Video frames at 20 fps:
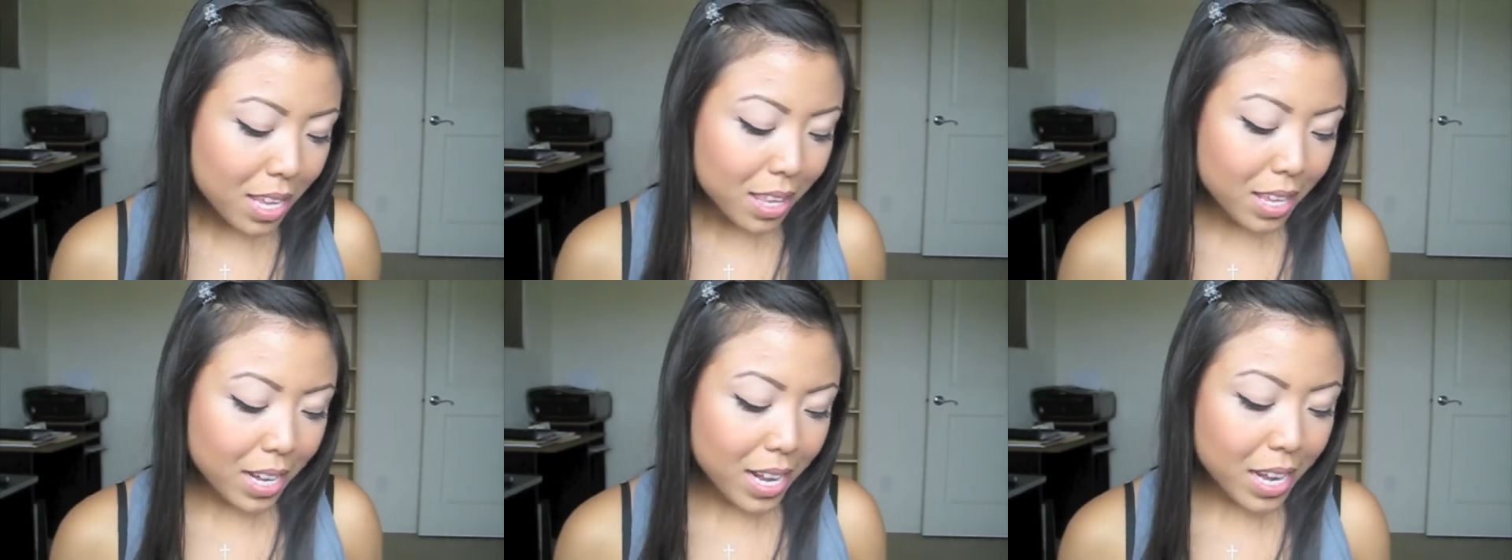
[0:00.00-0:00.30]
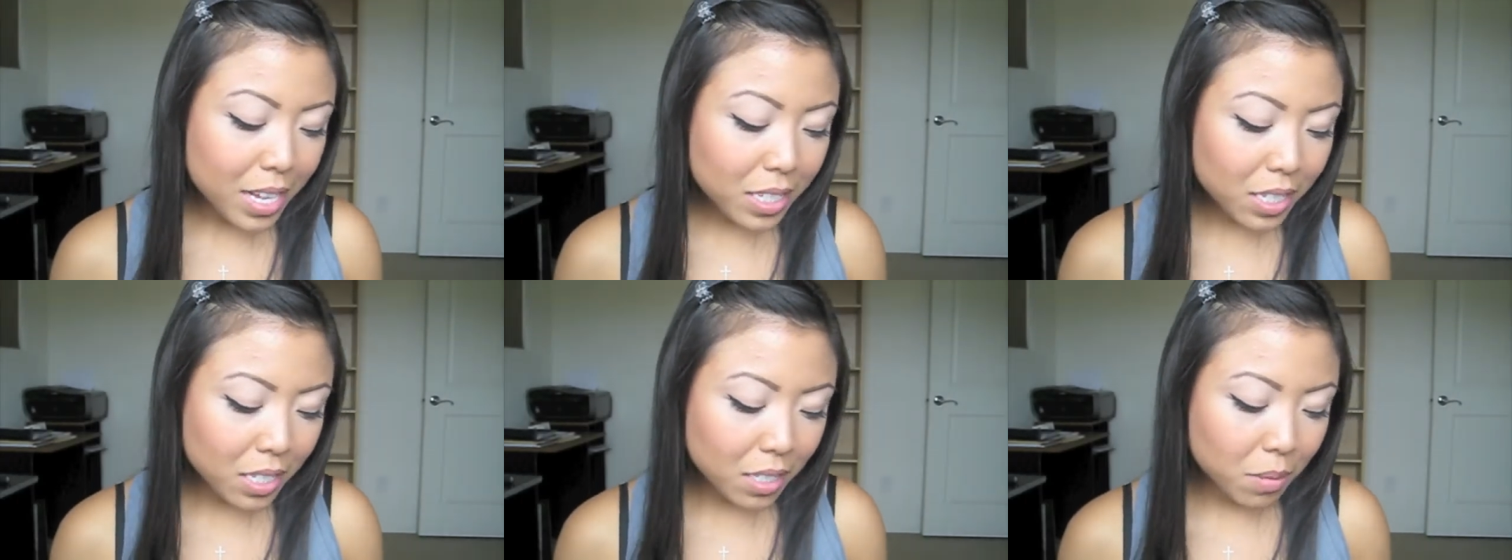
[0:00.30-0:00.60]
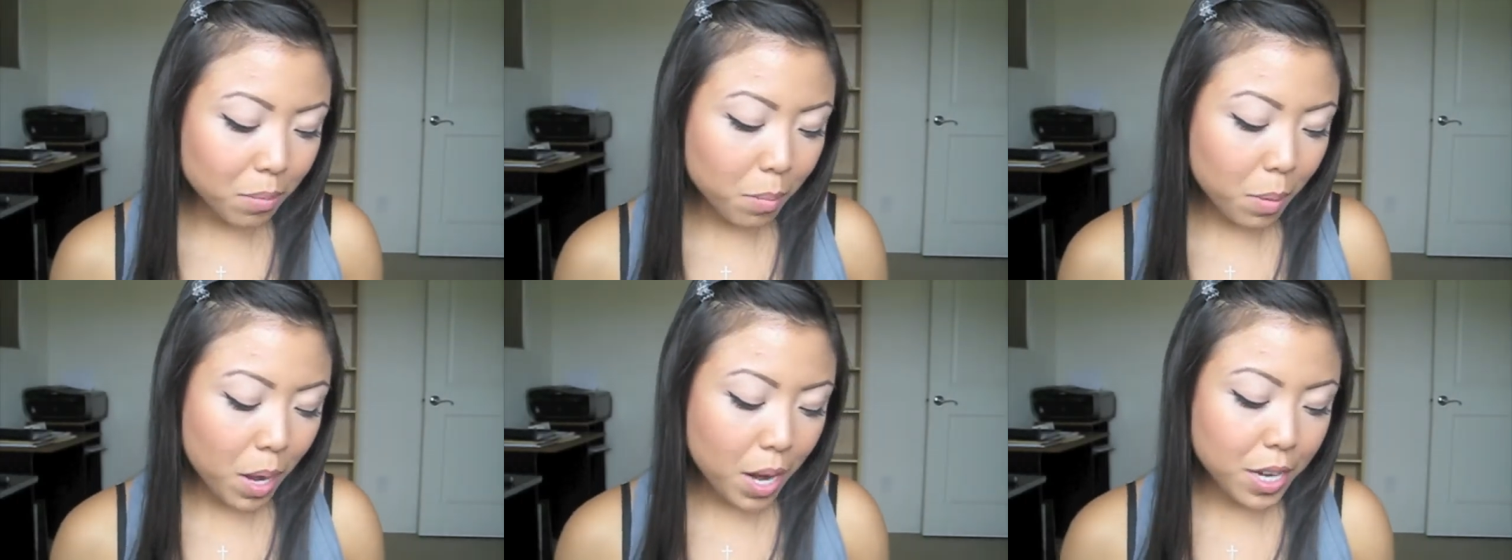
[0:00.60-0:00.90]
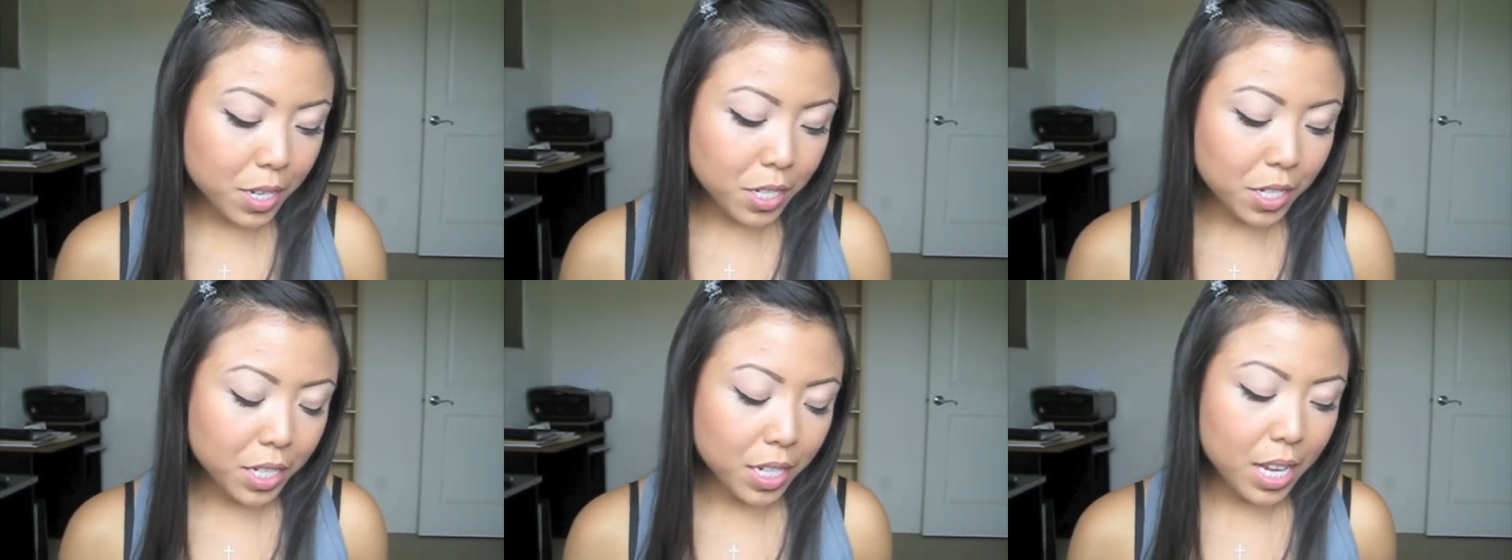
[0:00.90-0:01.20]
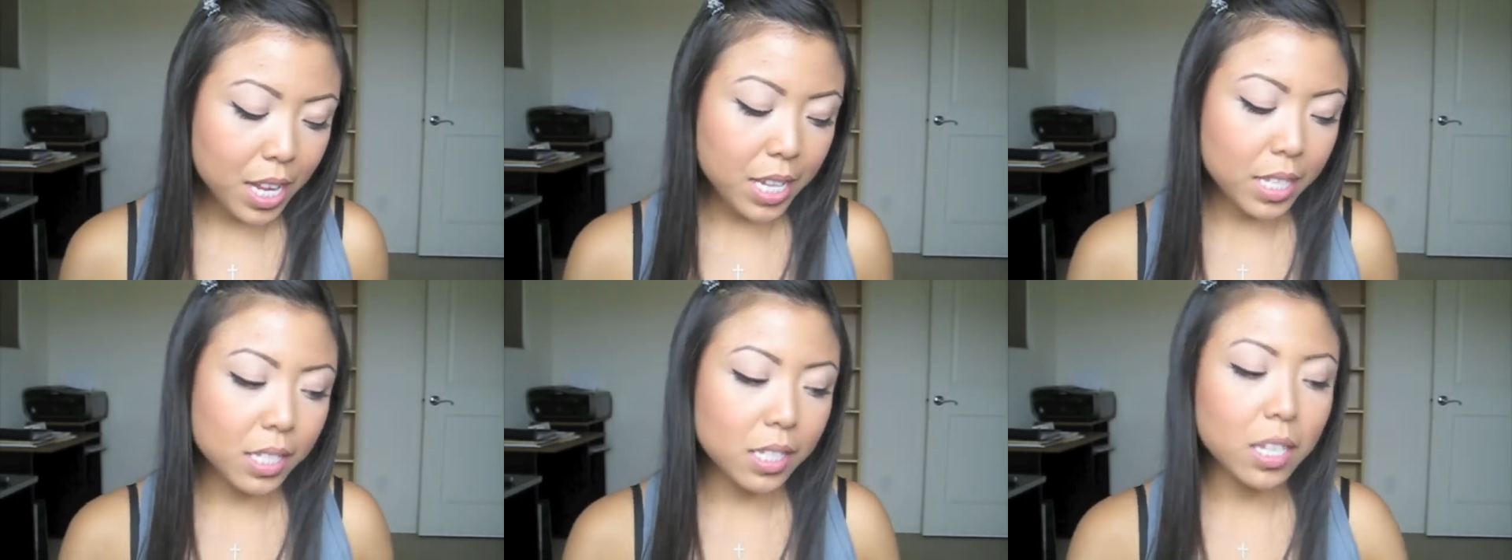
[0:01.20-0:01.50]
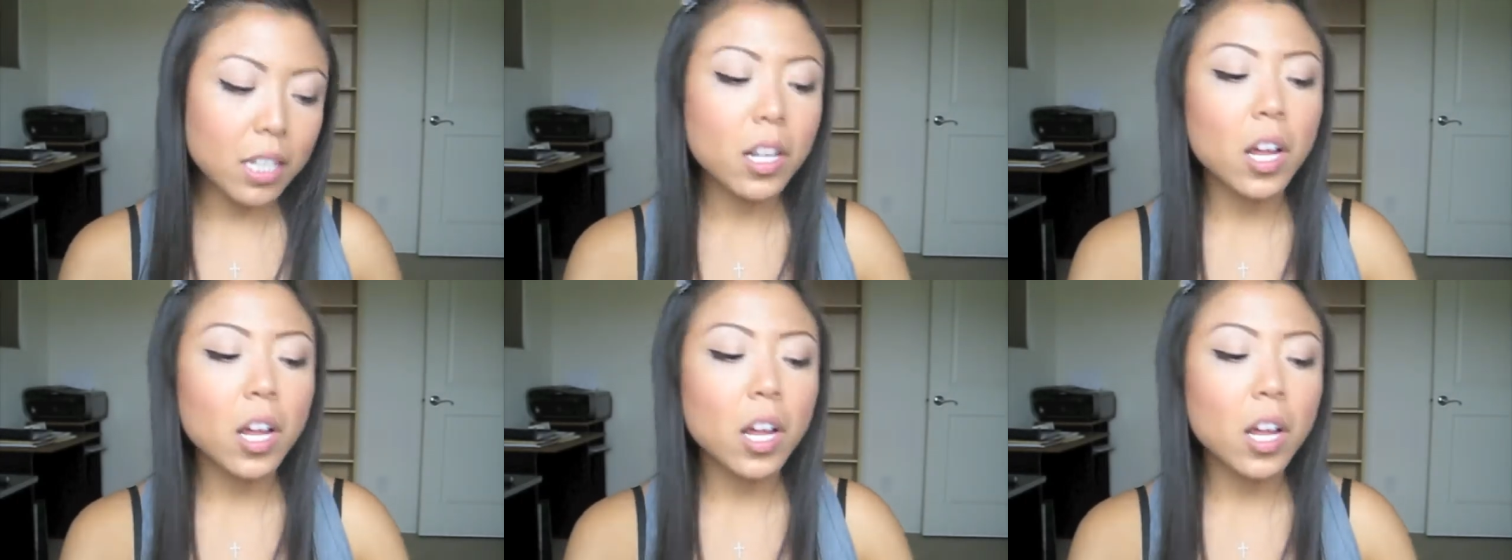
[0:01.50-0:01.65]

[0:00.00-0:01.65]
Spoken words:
The next brush is the